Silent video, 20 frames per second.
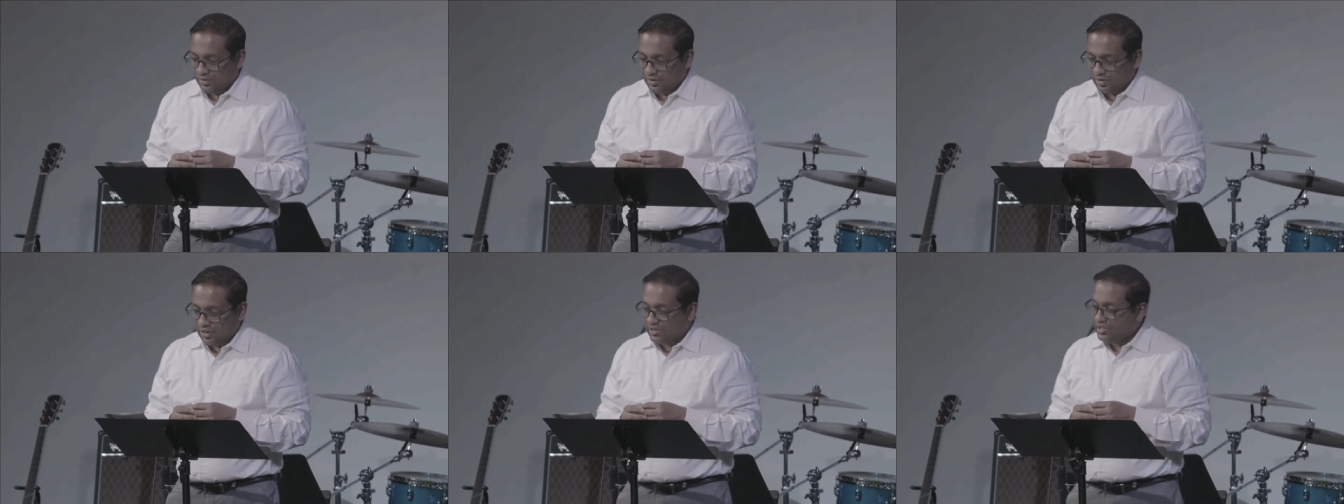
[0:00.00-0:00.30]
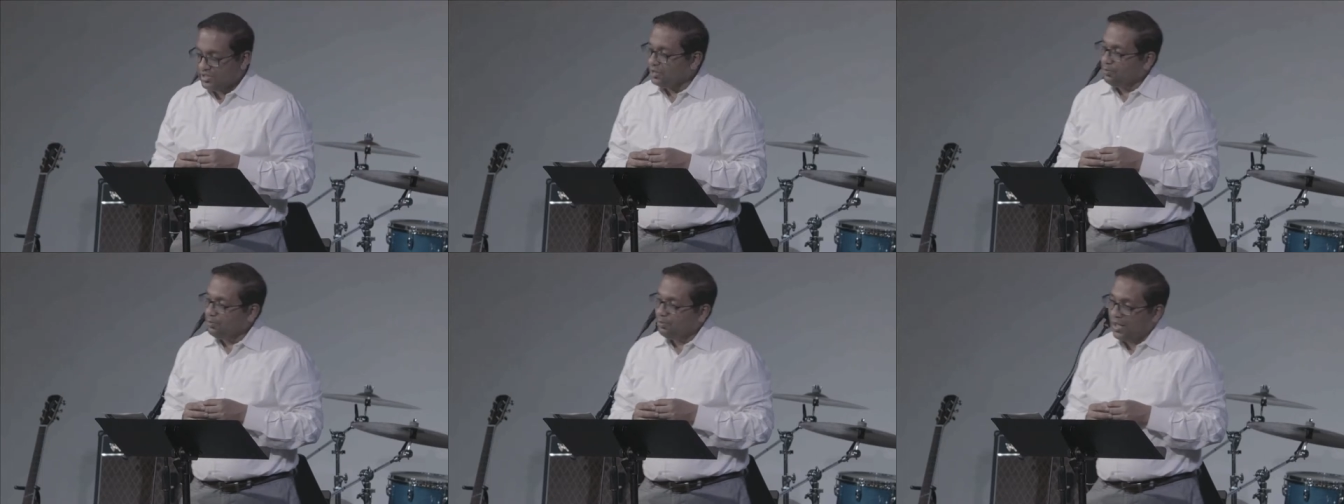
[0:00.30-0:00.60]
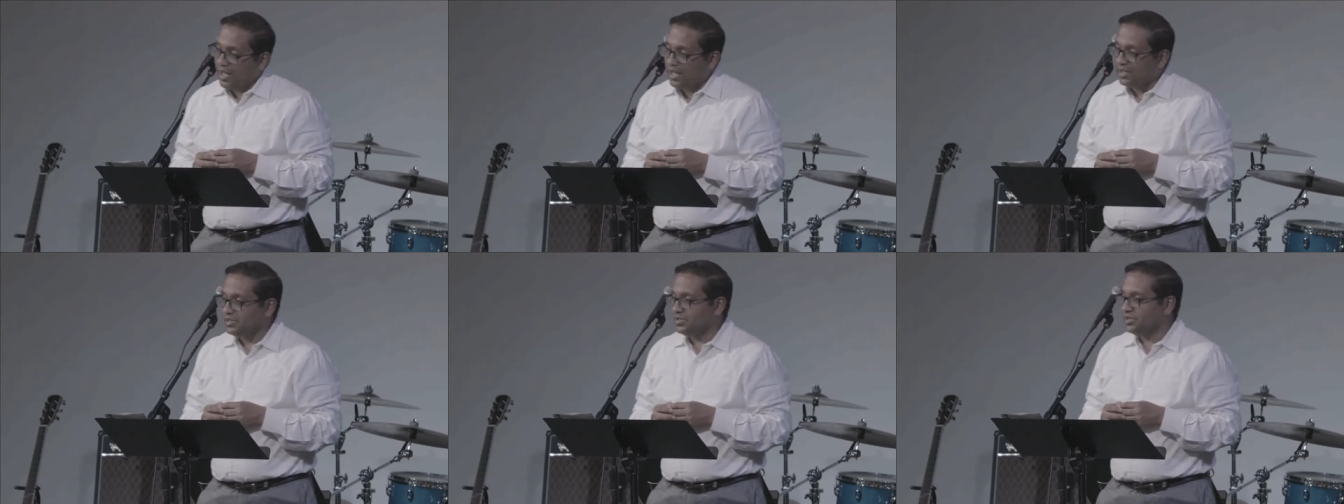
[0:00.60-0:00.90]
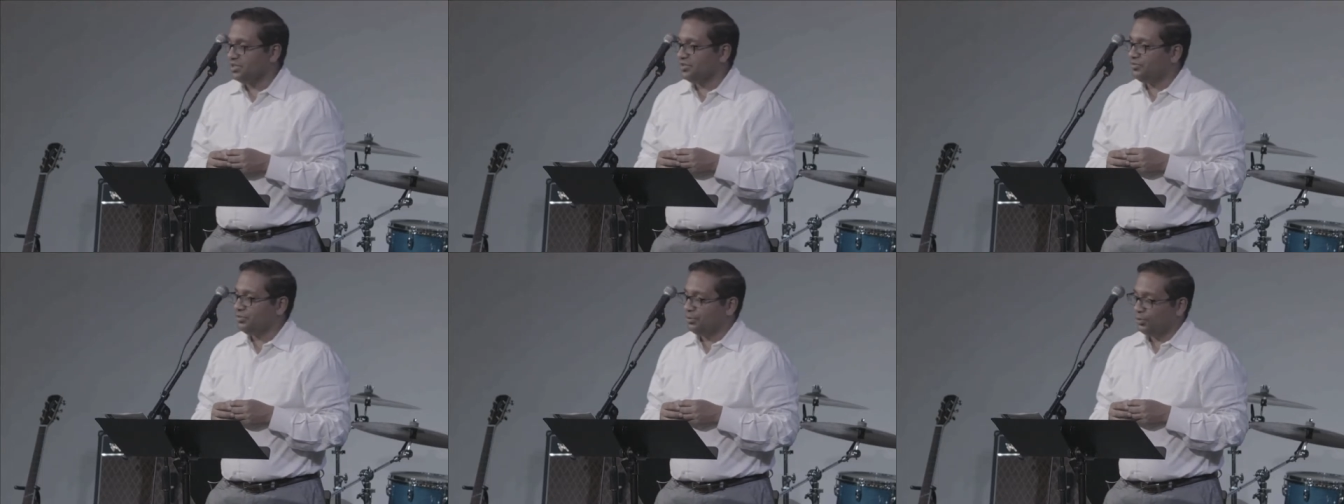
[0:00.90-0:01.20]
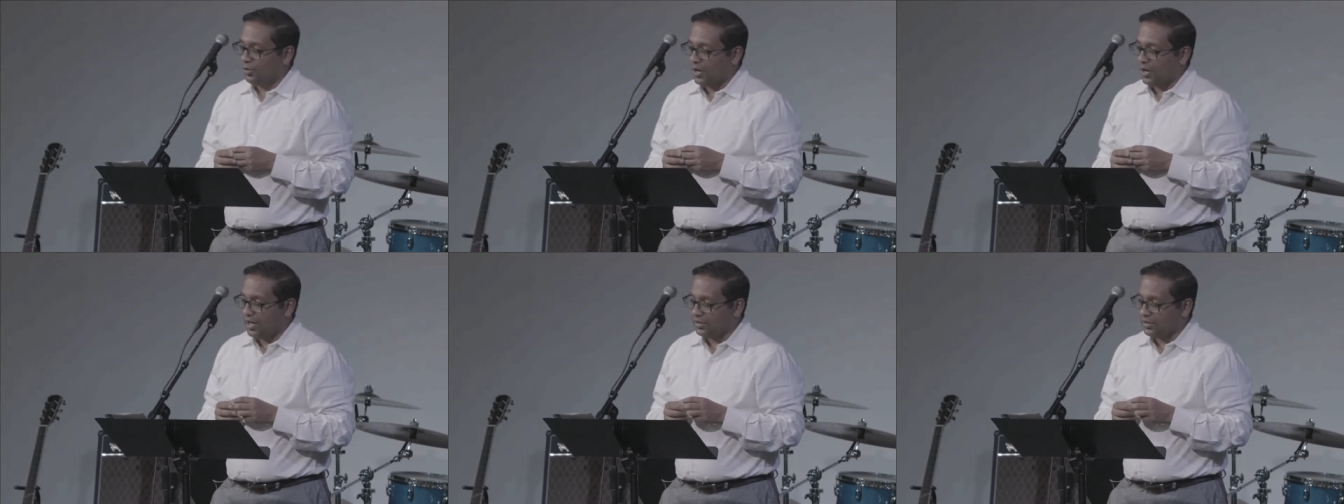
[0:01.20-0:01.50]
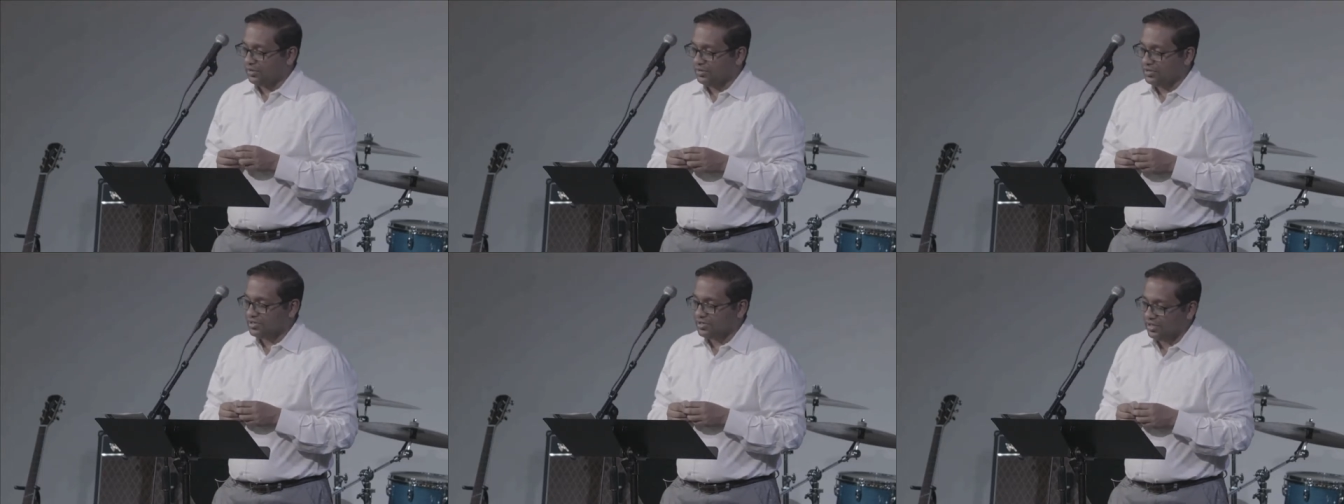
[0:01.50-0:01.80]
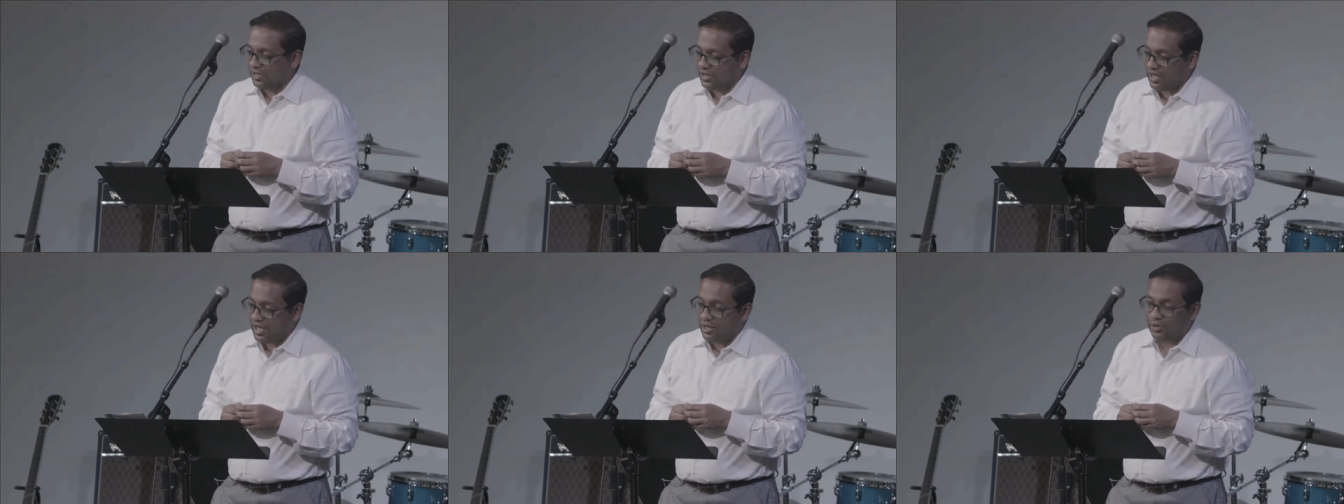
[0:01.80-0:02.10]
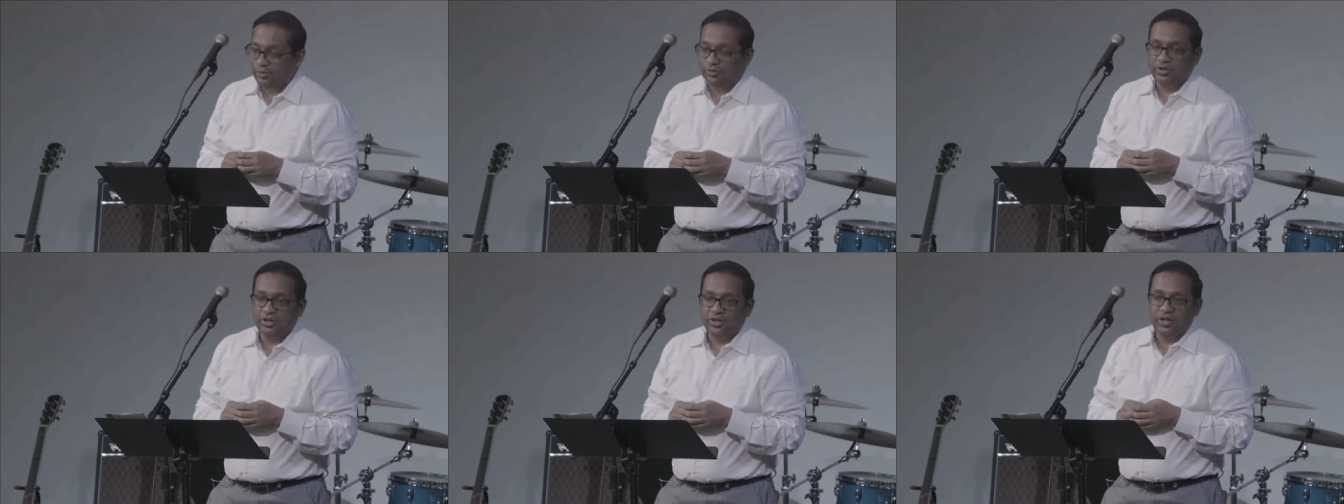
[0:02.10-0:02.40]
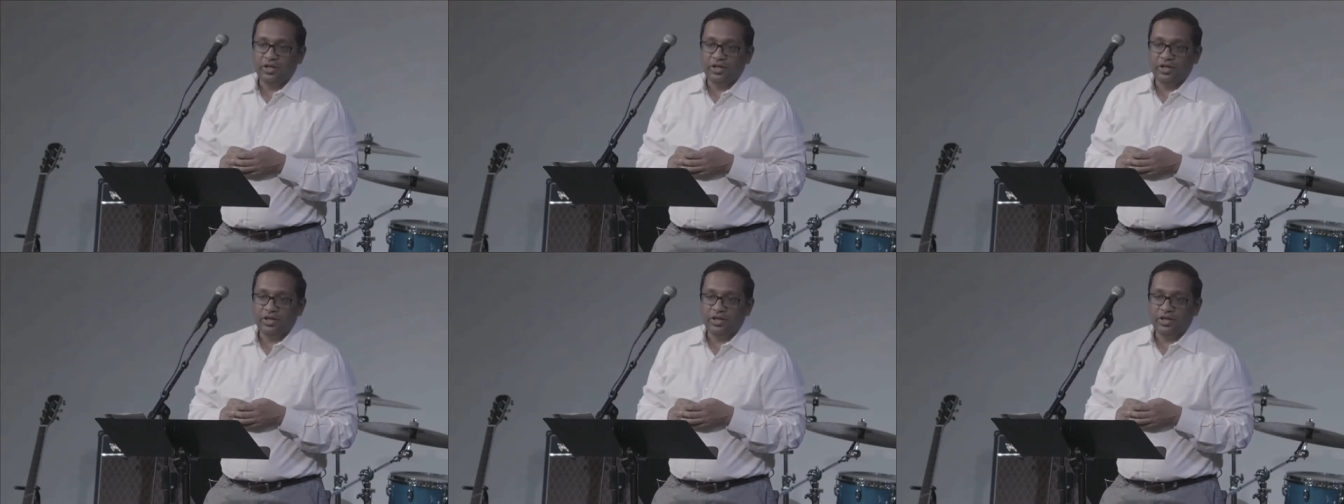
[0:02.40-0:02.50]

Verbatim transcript: It's a massive, miraculous cloud